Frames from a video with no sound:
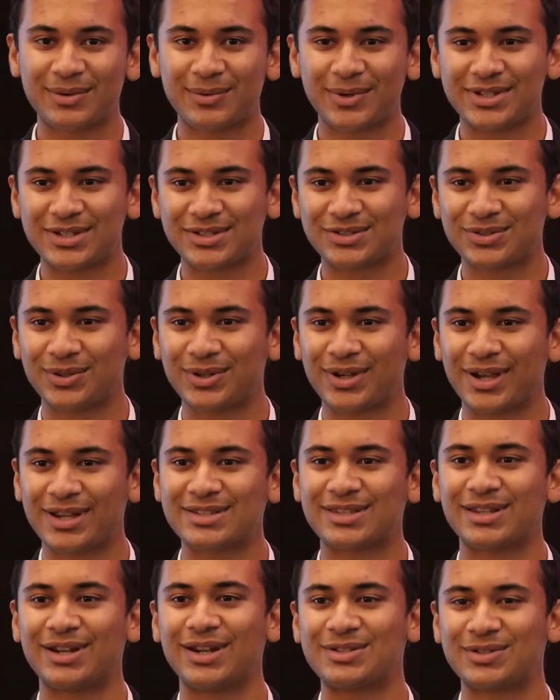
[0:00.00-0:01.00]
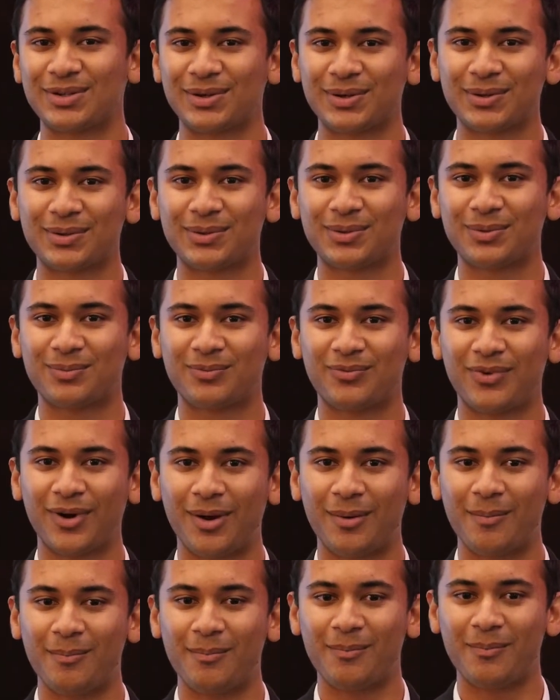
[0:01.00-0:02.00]
I want to show you guys that I took
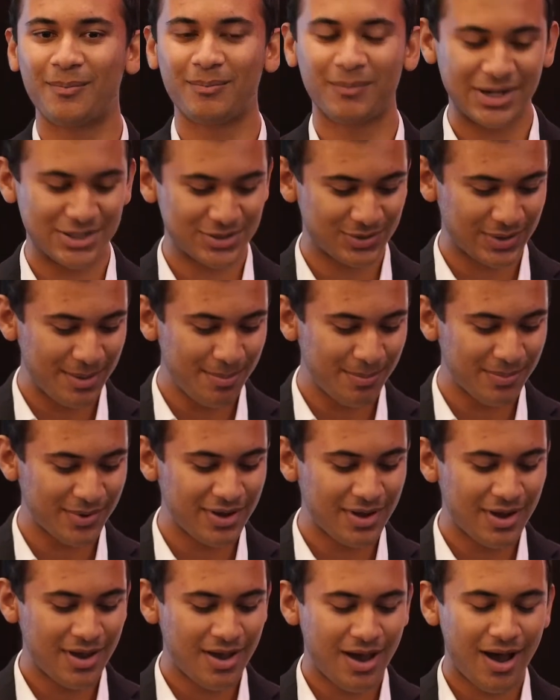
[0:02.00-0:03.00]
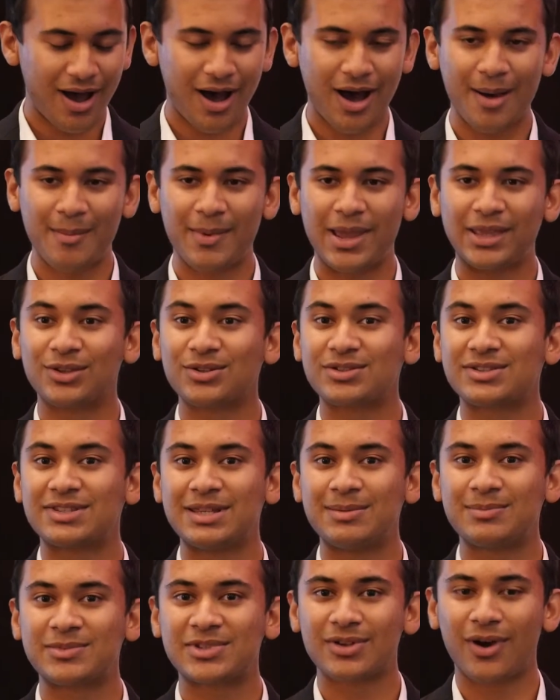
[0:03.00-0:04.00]
from my trip. Um, and those
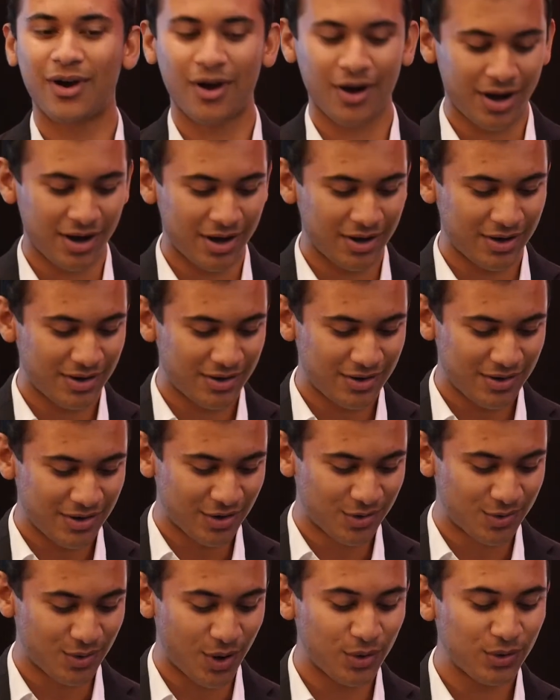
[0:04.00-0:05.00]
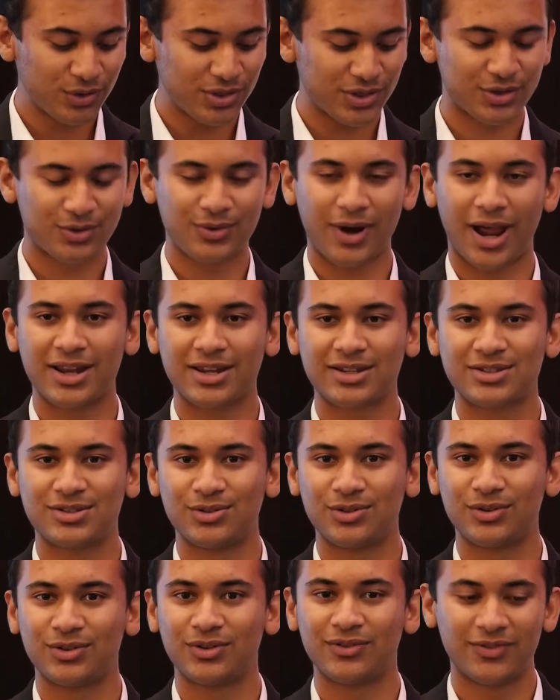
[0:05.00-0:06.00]
themes are growth,
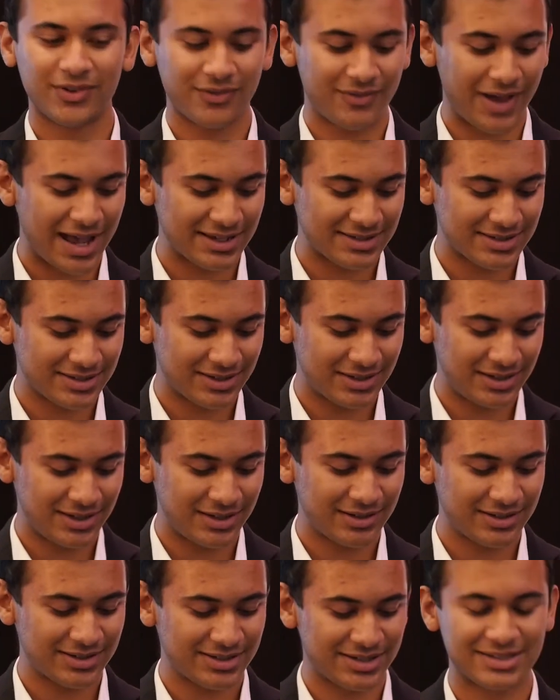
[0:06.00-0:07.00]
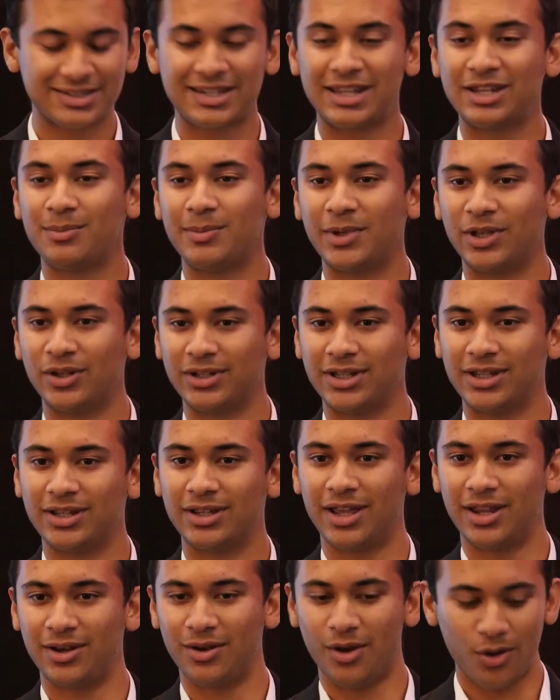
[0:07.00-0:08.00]
gratitude, vivacity, sustainability,
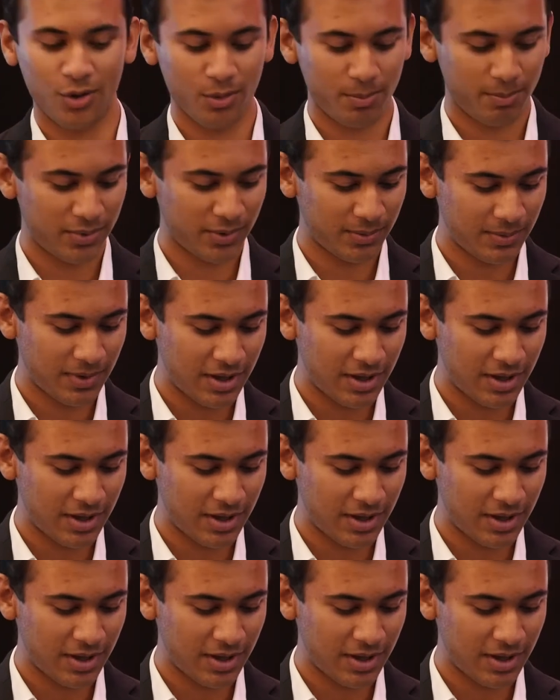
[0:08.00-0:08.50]
and hope.